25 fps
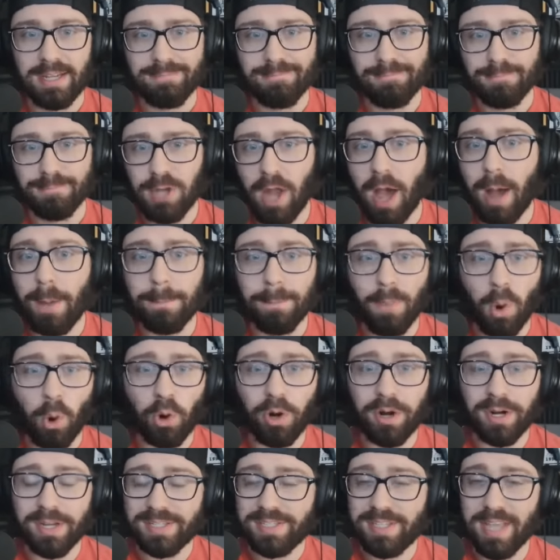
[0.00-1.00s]
Not
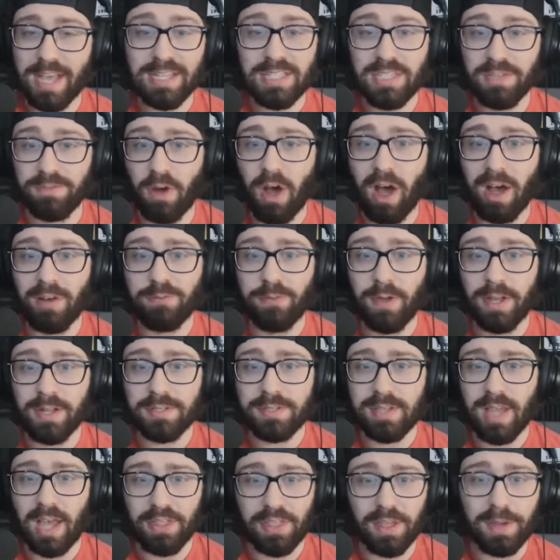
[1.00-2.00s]
more in a sense of
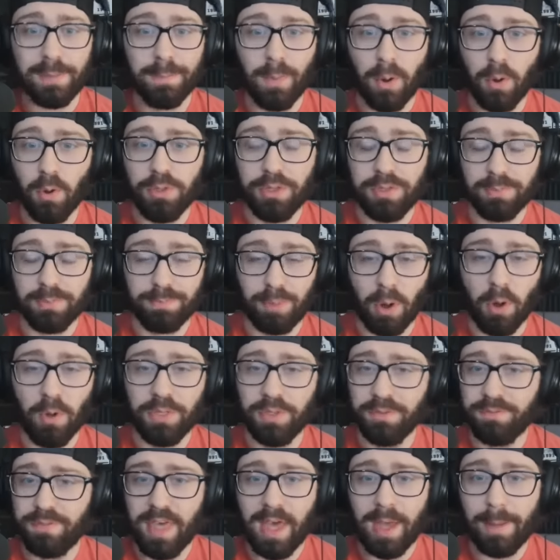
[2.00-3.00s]
offense. I think both
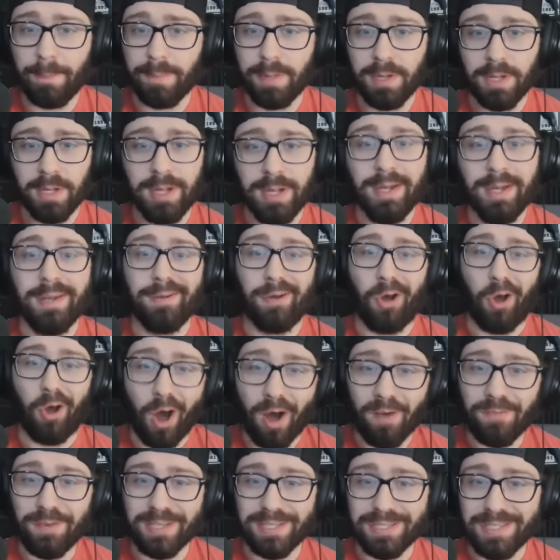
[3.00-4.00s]
of them
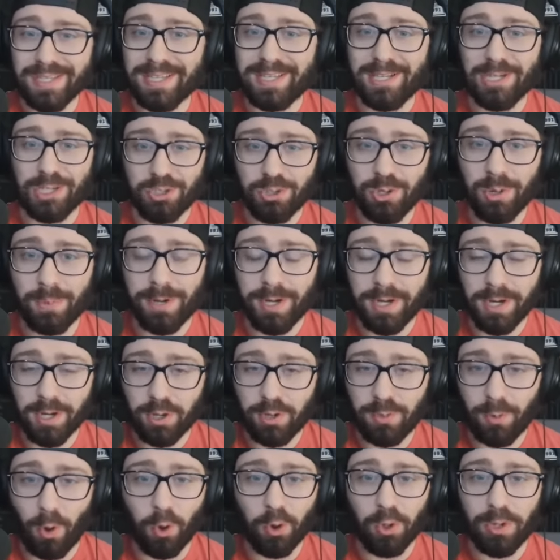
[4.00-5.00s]
obviously contributed a
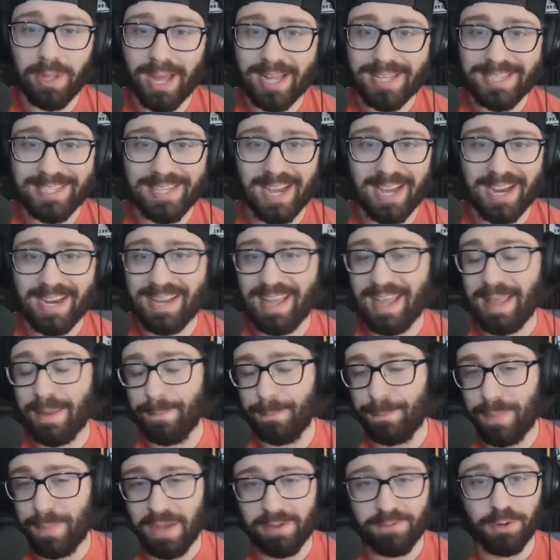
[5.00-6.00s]
goal last night
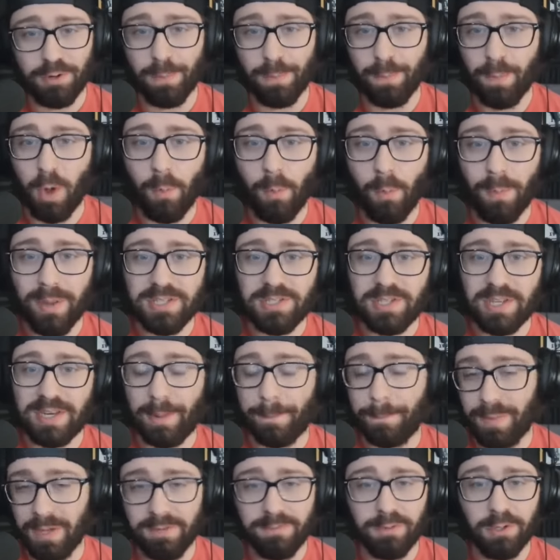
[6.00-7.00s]
in pivotal moments in a
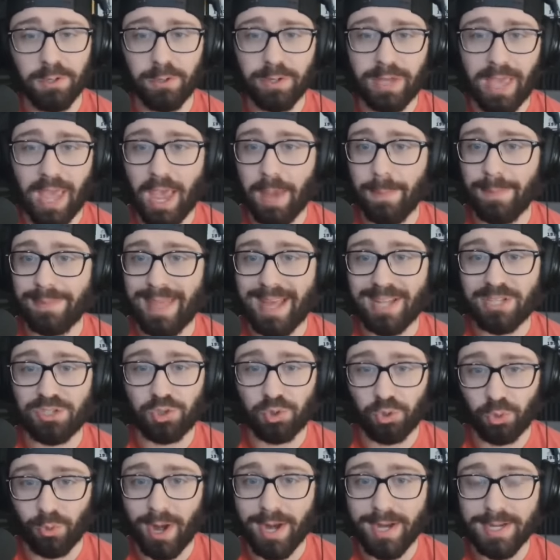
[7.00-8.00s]
pivotal game, and that's
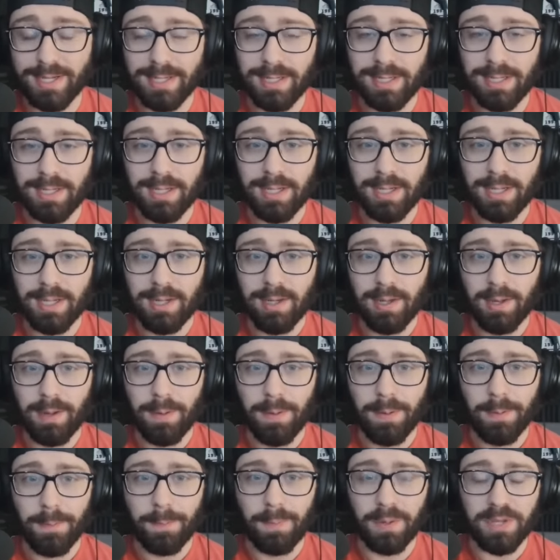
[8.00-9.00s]
great.
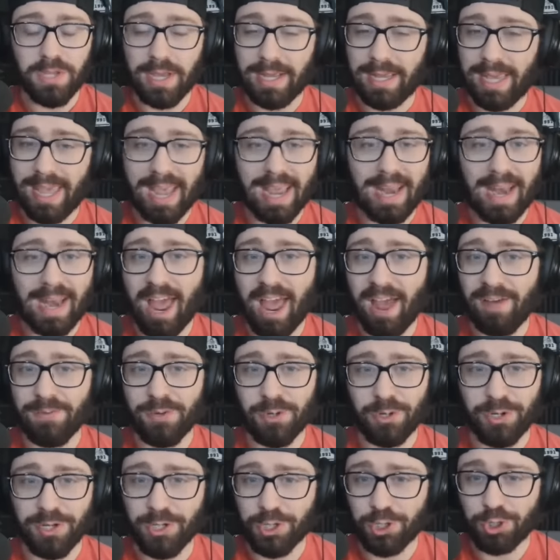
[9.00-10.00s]
But you can't have
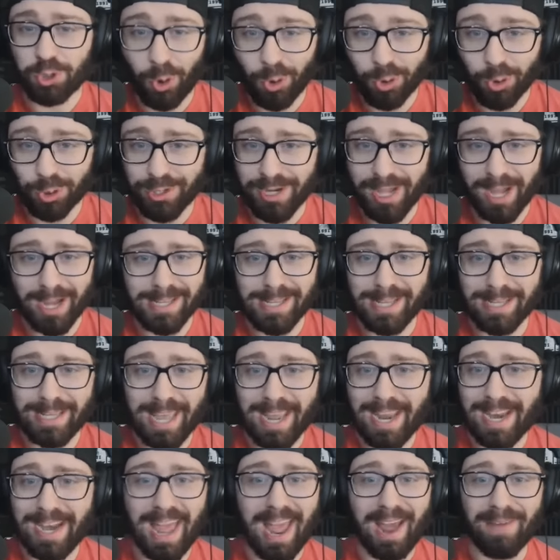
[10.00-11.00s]
your controller die. You
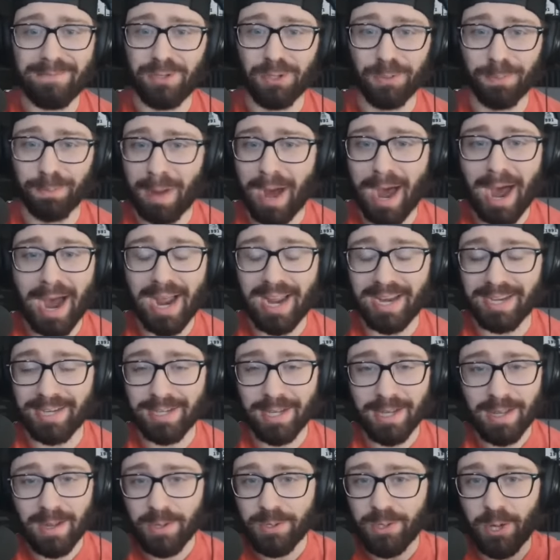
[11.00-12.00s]
can't have your mind
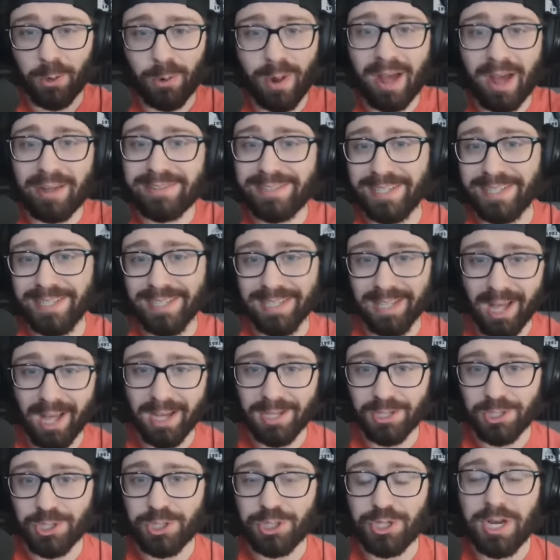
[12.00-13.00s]
go out to
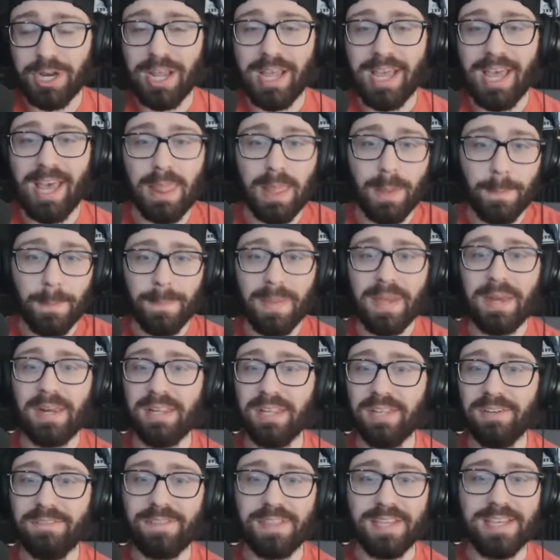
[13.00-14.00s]
lunch in the
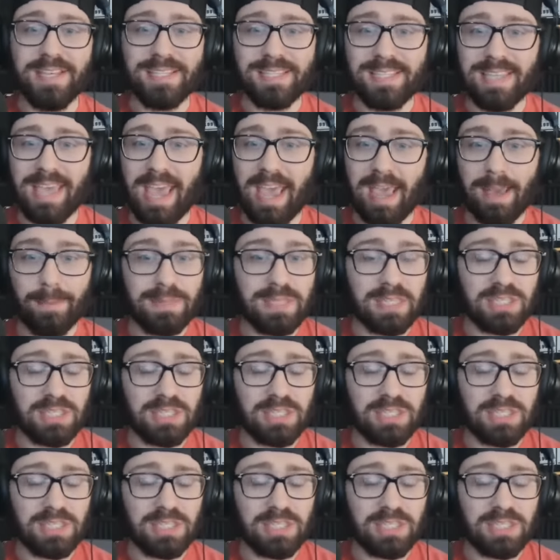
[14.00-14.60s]
middle of these games,